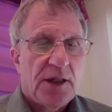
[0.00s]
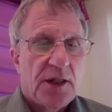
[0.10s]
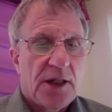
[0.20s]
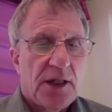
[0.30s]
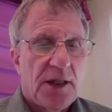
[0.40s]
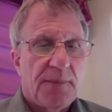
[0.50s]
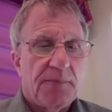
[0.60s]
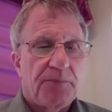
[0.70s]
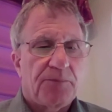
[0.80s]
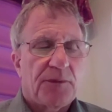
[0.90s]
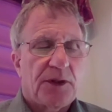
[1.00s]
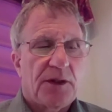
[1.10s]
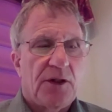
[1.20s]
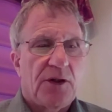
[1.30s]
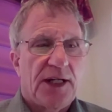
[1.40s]
you
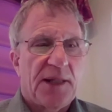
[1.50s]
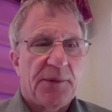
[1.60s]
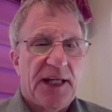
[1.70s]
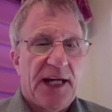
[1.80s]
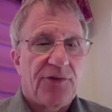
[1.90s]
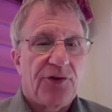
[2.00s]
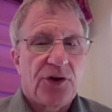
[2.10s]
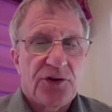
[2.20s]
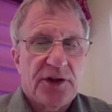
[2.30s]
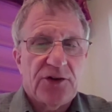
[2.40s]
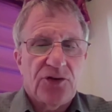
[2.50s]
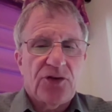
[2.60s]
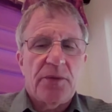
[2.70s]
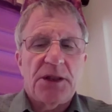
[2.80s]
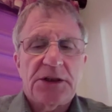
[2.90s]
got to be careful because there's
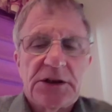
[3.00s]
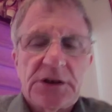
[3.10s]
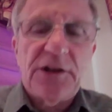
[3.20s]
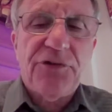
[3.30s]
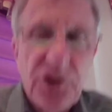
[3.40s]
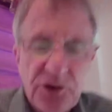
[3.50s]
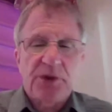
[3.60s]
so much difference